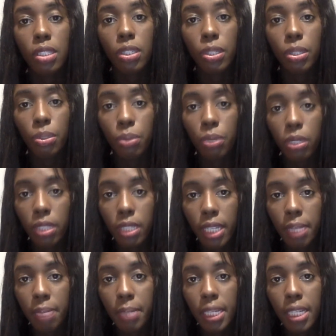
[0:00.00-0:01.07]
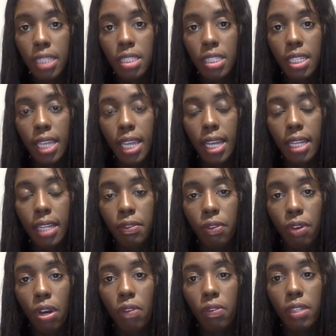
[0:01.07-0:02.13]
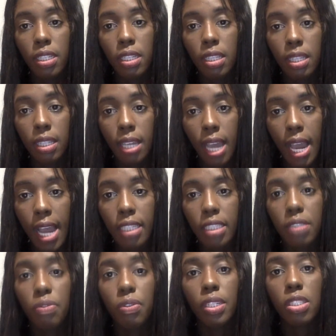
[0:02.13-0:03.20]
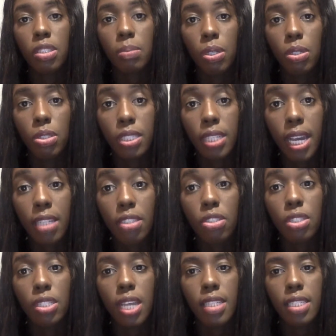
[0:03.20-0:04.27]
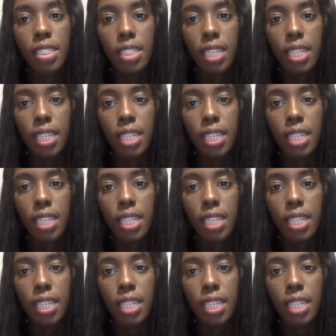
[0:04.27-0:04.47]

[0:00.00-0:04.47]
you will then begin to get involved in the active range of motion exercises,